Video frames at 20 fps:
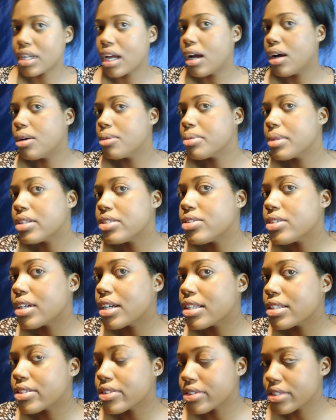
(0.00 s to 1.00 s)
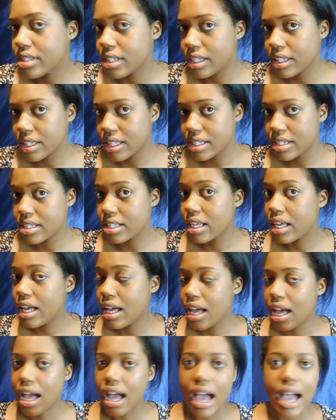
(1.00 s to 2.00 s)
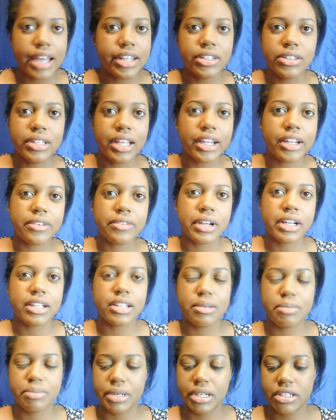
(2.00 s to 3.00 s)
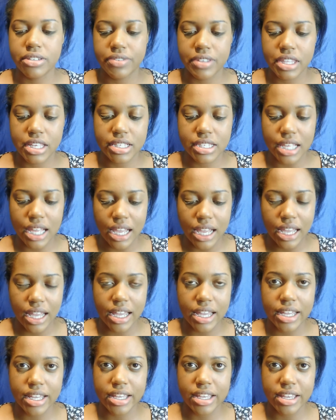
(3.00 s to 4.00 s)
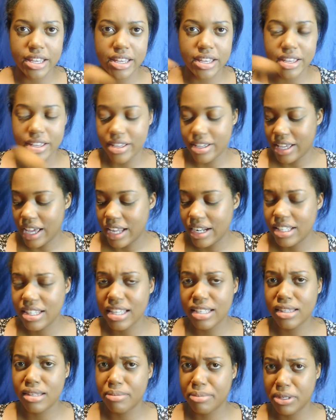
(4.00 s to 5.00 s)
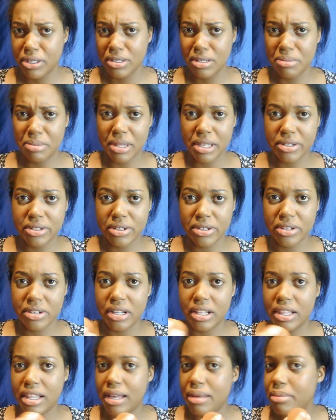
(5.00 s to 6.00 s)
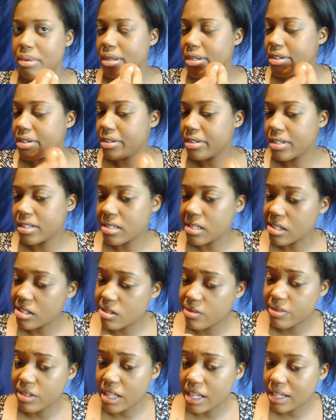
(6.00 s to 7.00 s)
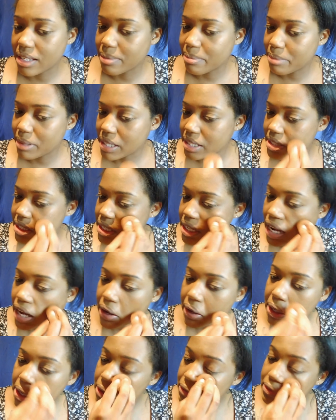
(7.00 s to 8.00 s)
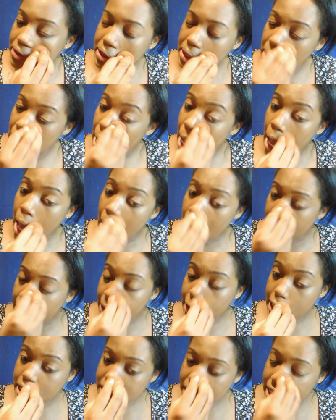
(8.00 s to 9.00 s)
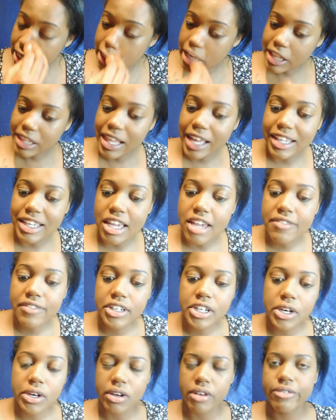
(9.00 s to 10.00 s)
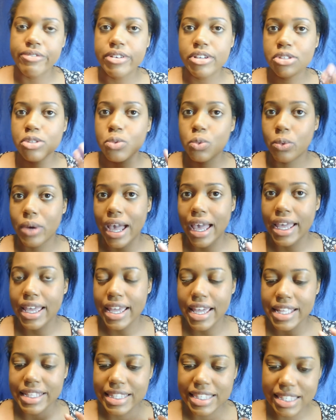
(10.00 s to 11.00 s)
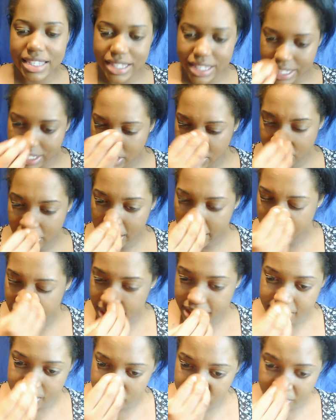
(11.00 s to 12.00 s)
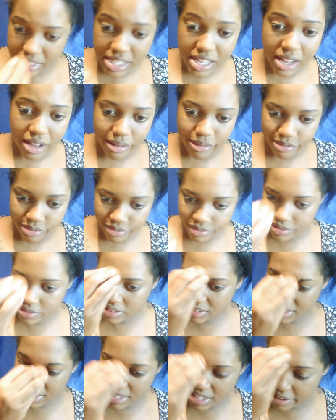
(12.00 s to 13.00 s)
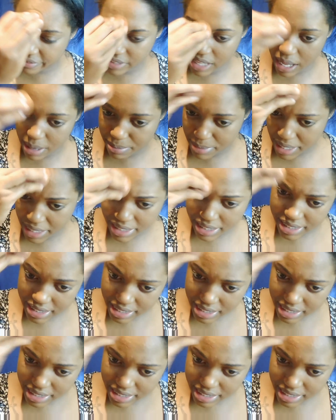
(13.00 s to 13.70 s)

hope that you guys are seeing this. I don't like a regular brush for this. I kind of like the beauty blender a lot better because I just feel like it blends it out evenly. Because it, like, even though it feels wet, it's still like stiff, if that makes